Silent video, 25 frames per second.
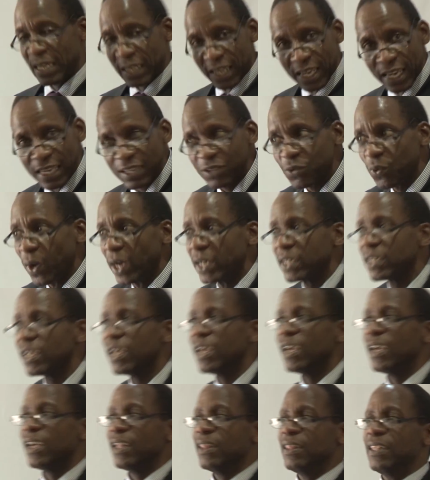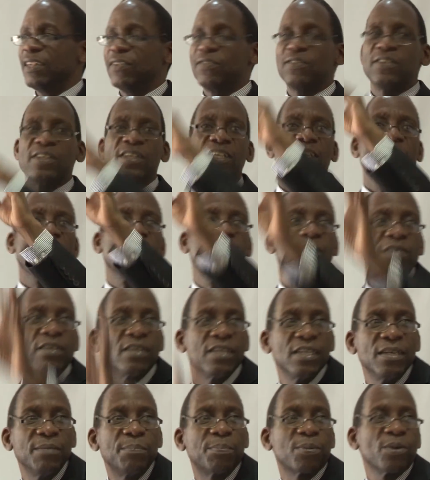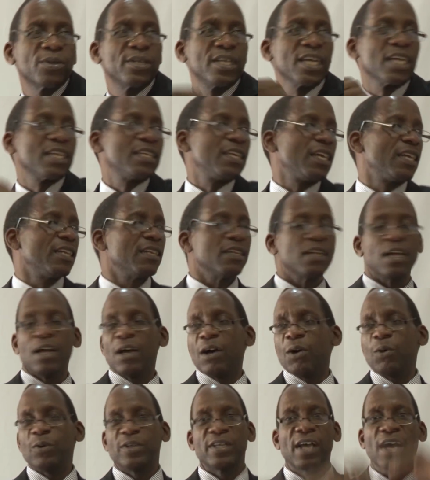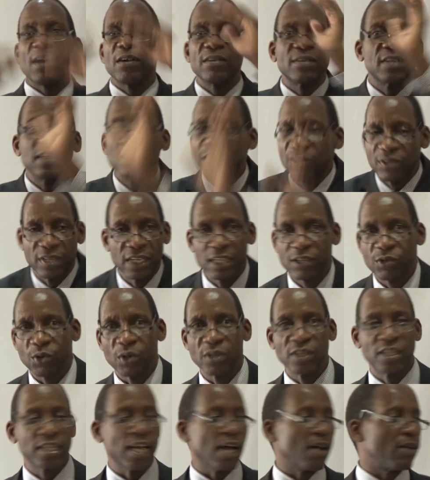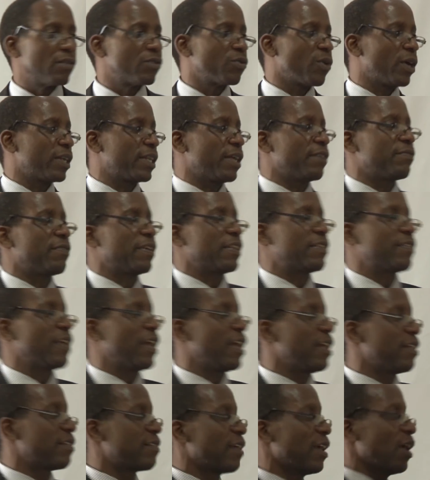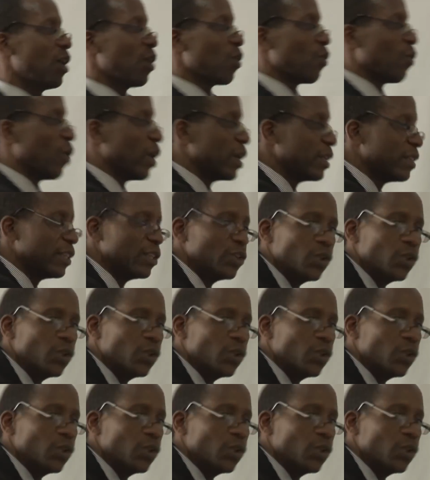and get what this child protection or child treatment, on child, whatever says, what the